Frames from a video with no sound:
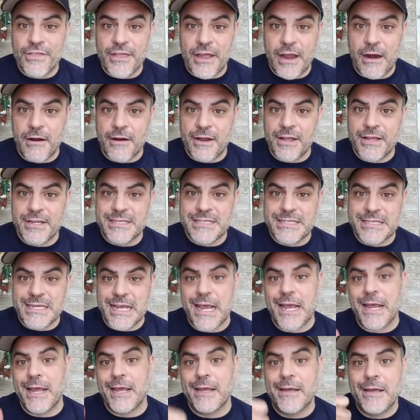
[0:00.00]
there in,
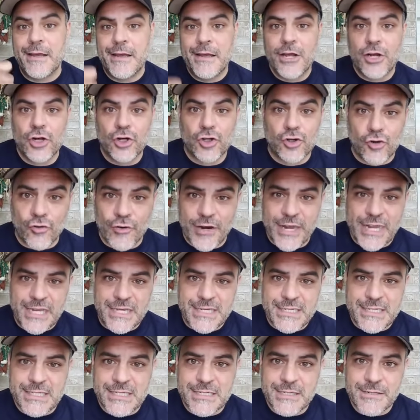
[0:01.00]
say,
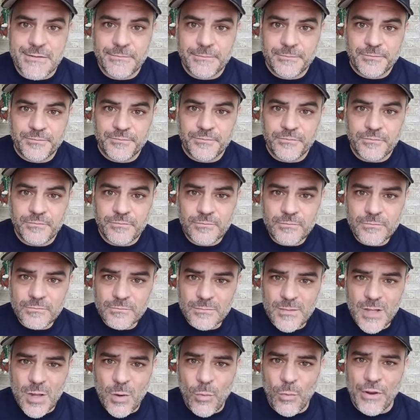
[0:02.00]
Greece,
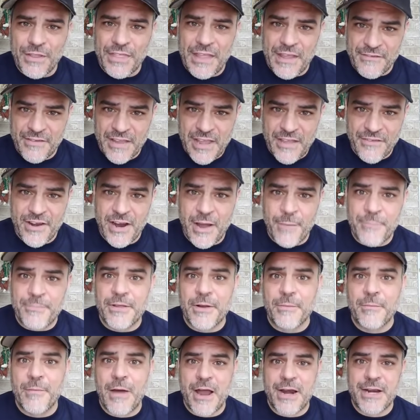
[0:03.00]
where they've given up
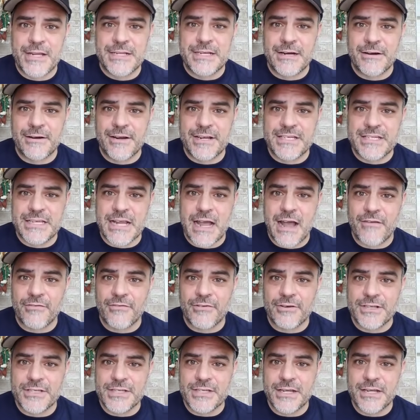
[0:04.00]
their monetary
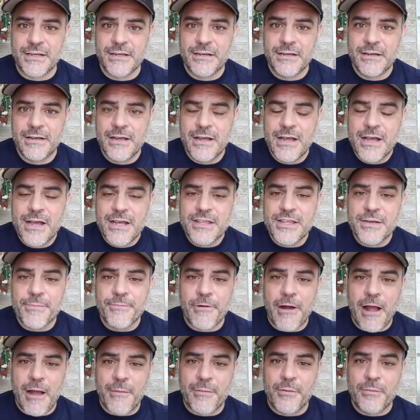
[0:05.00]
sovereignty. The
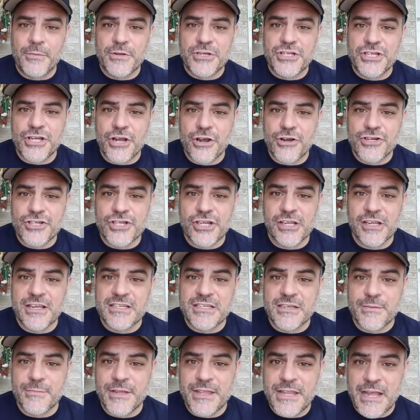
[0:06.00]
problem with
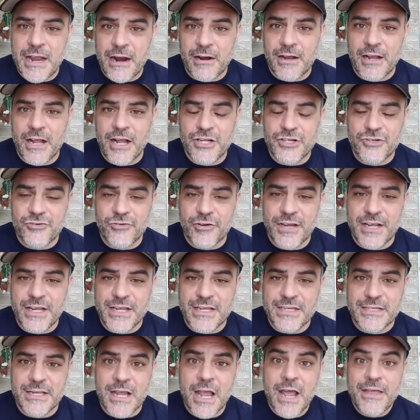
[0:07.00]
socialism in their country
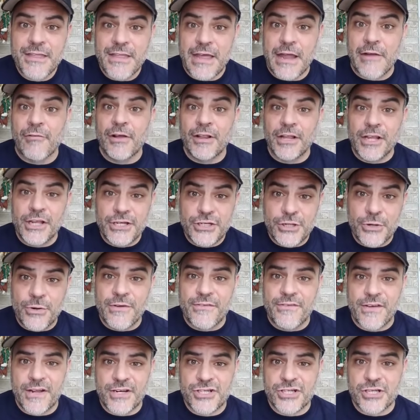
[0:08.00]
is they really do
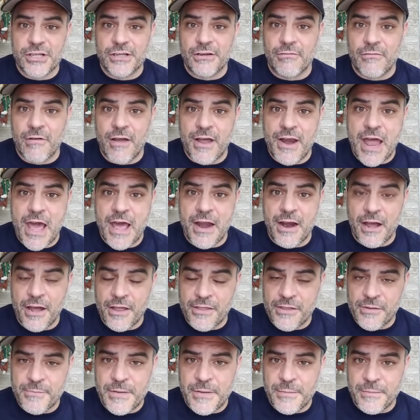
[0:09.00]
eventually run out of
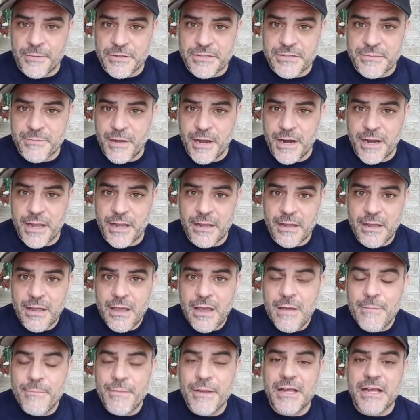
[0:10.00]
other people's money
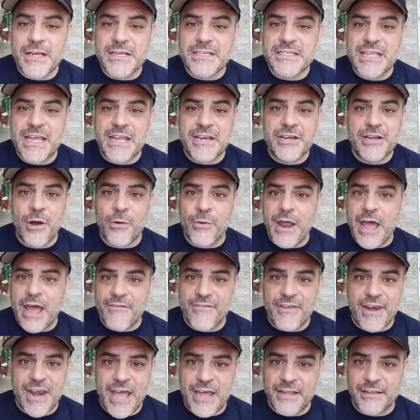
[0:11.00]
because they don't
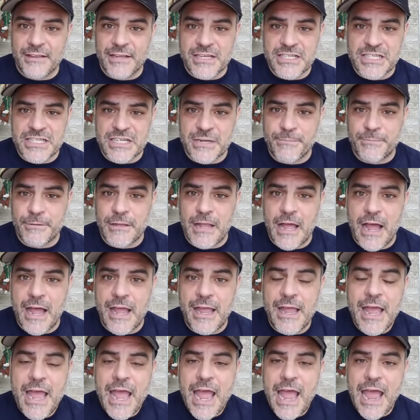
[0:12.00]
have an endless
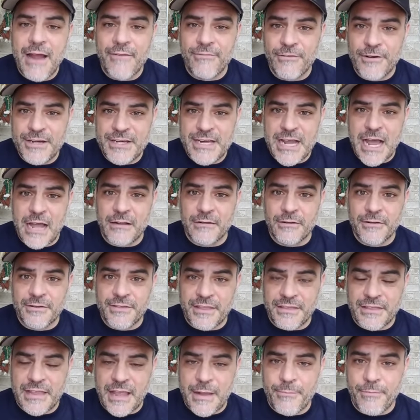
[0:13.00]
supply. Every dollar
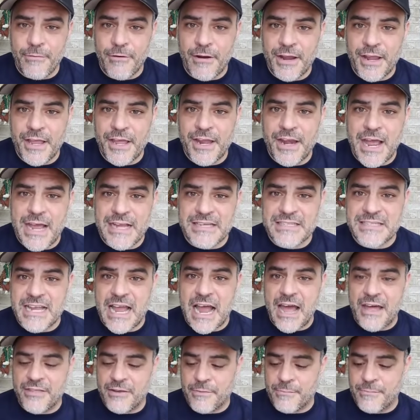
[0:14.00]
that they bring in has
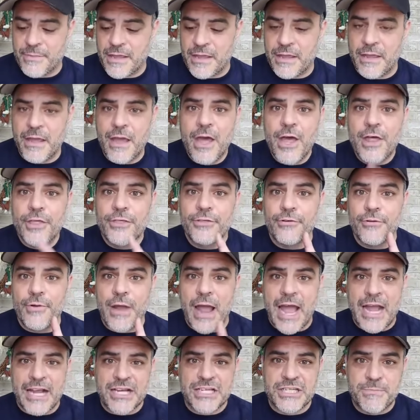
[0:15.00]
to either be through
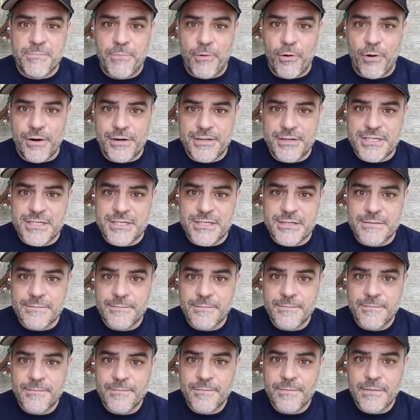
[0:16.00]
exports,
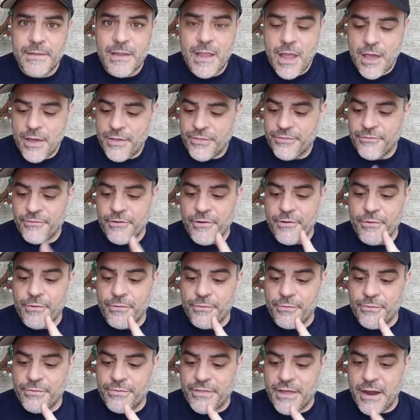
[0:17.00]

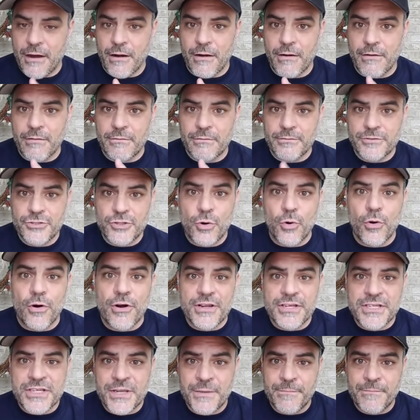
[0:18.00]
through their
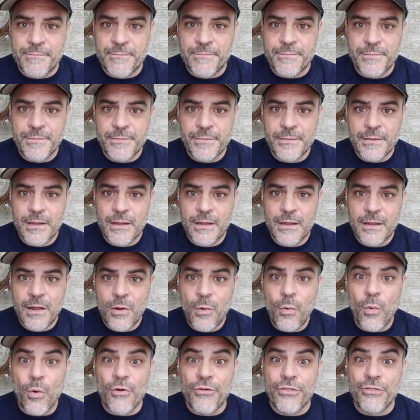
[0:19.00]
tourism,
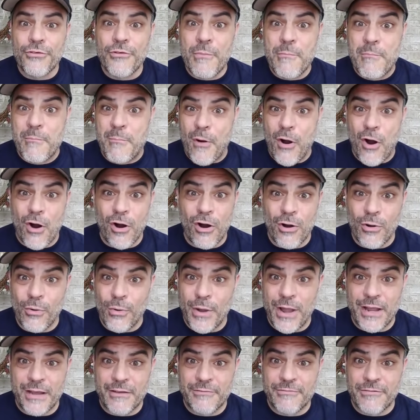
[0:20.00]
or through
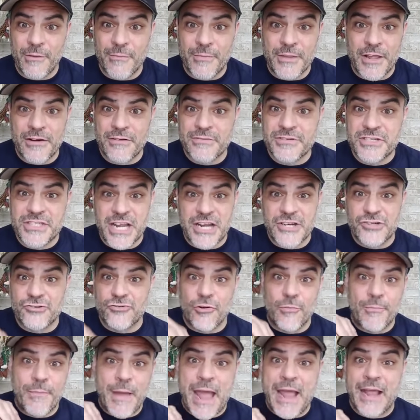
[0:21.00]
borrowing from their
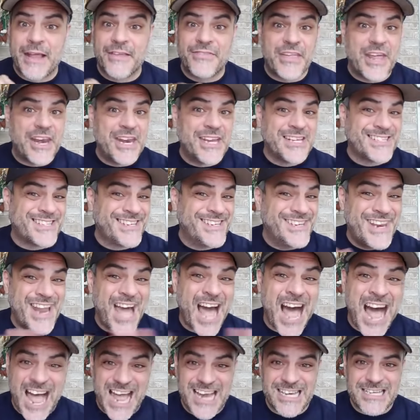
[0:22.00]
central bank that is
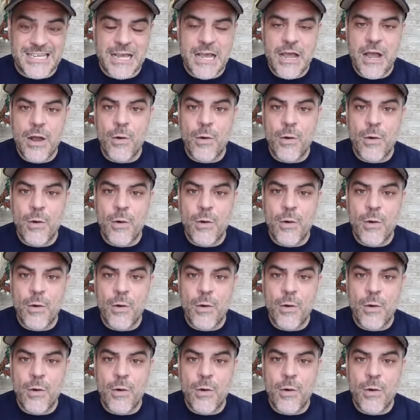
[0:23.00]
not